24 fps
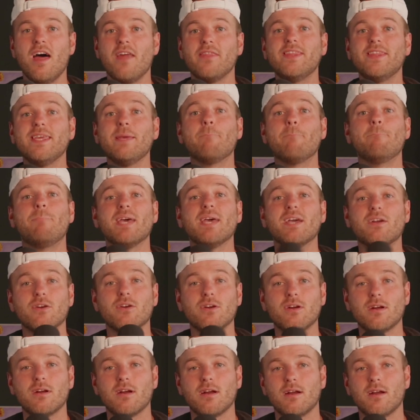The
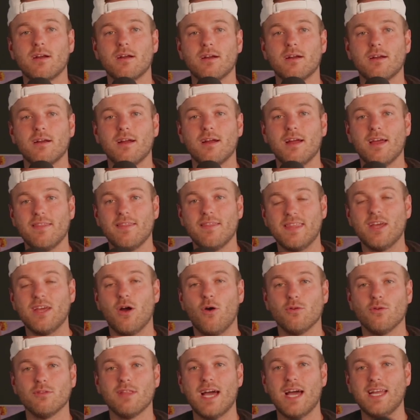bigger the
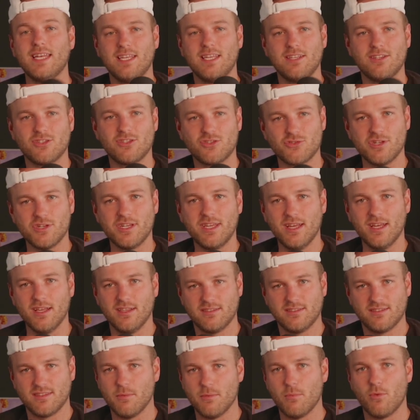online industry
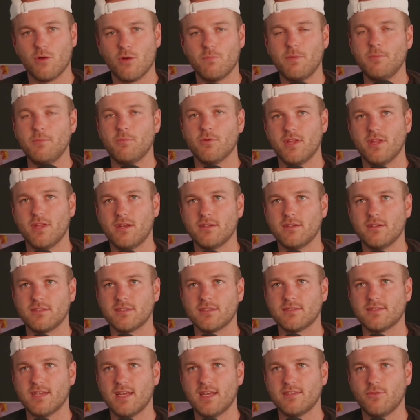gets, the more people that are
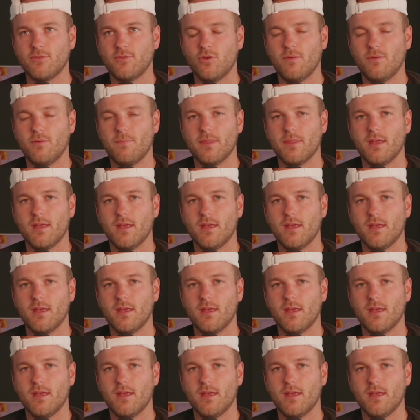successful,